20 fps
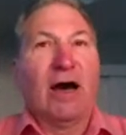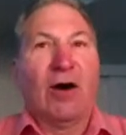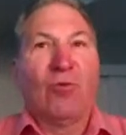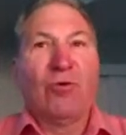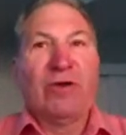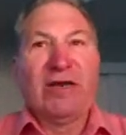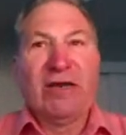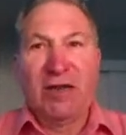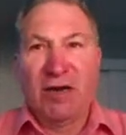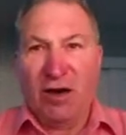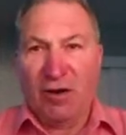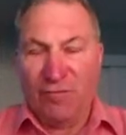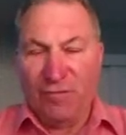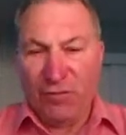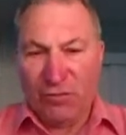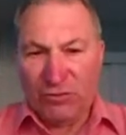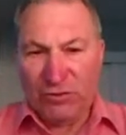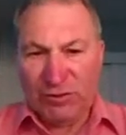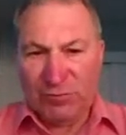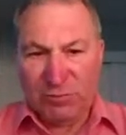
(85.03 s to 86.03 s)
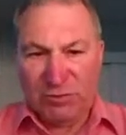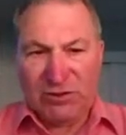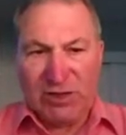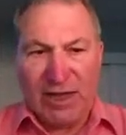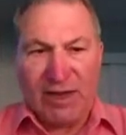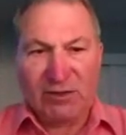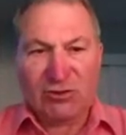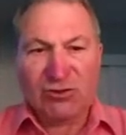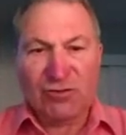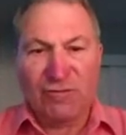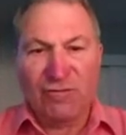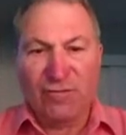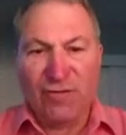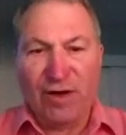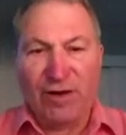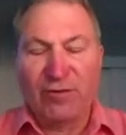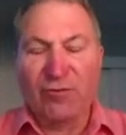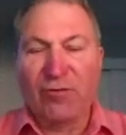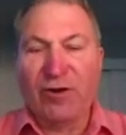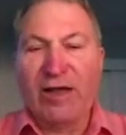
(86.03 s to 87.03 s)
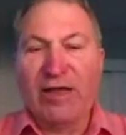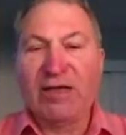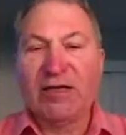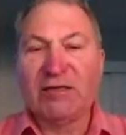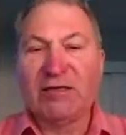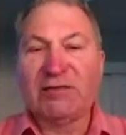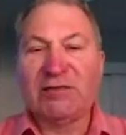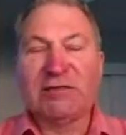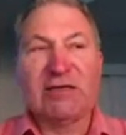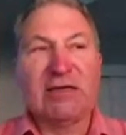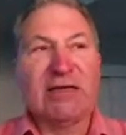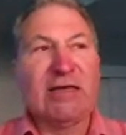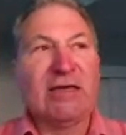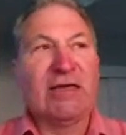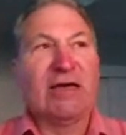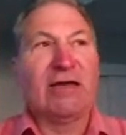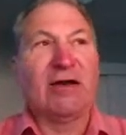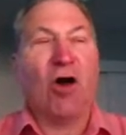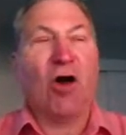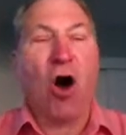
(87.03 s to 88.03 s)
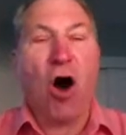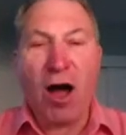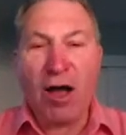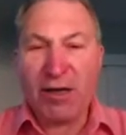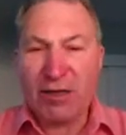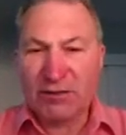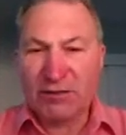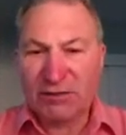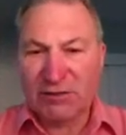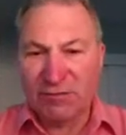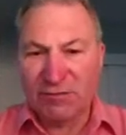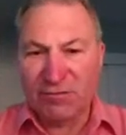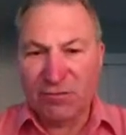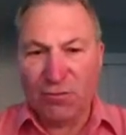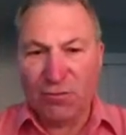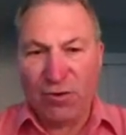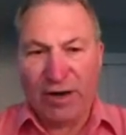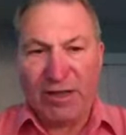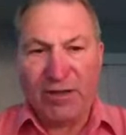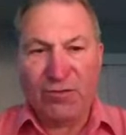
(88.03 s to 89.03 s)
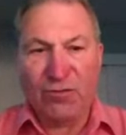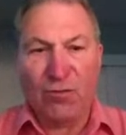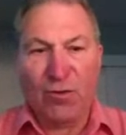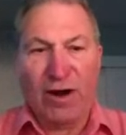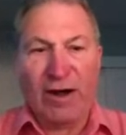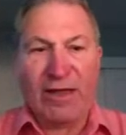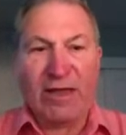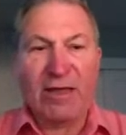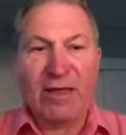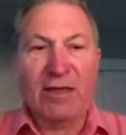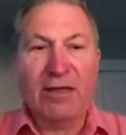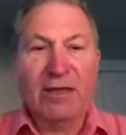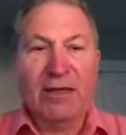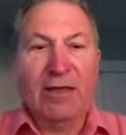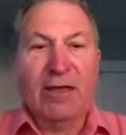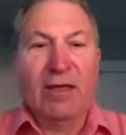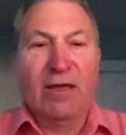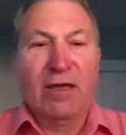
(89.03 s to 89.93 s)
We did our first substantial fundraise in August of 2020.